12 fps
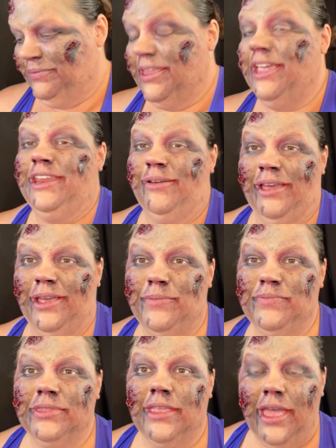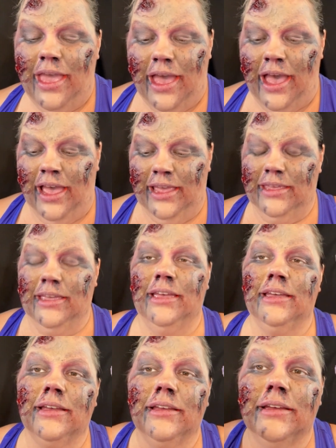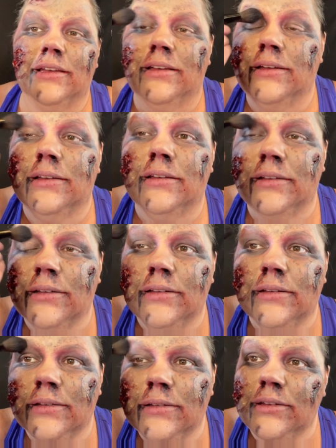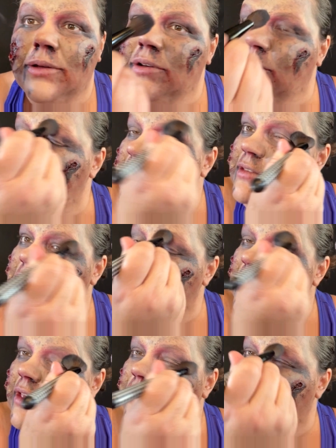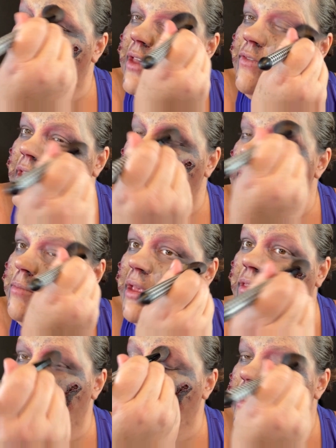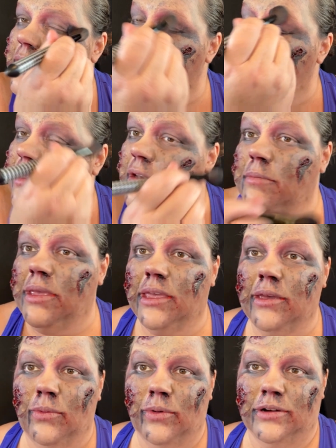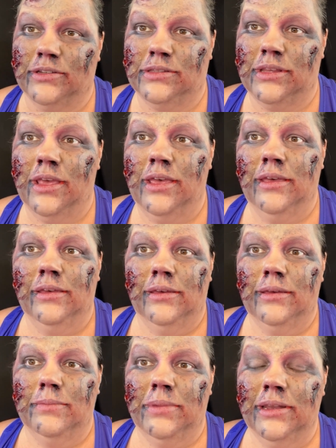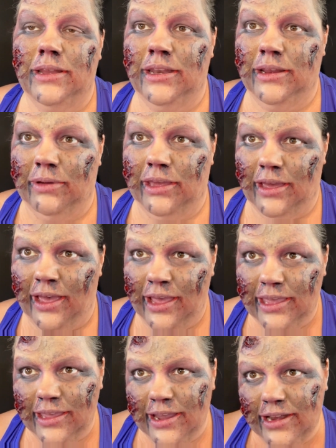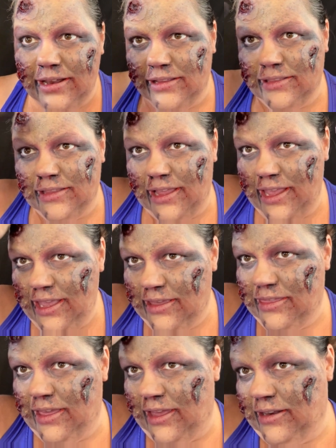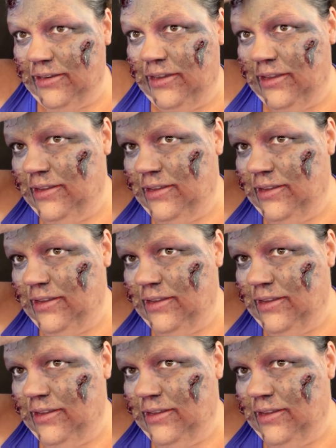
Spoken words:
Anyway, I don't know what else to do, and I feel like if I keep messing with it, I'm just gonna make it worse. But anyway, I kind of like that.